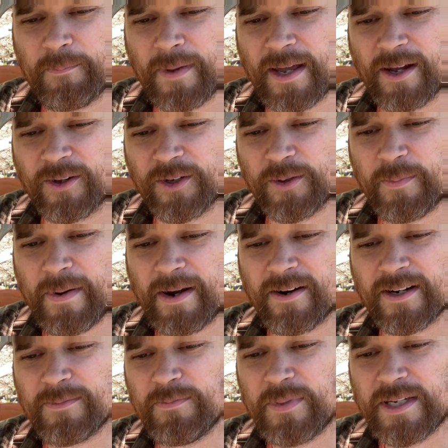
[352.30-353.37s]
elderberry
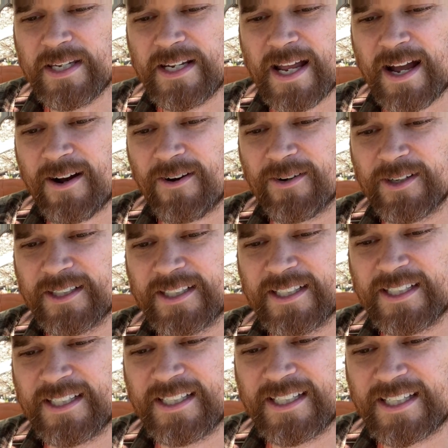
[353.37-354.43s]
bead out
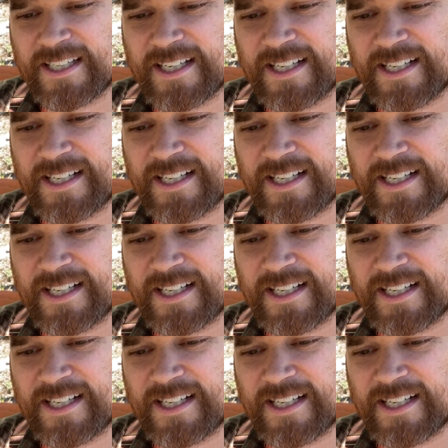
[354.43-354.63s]
and get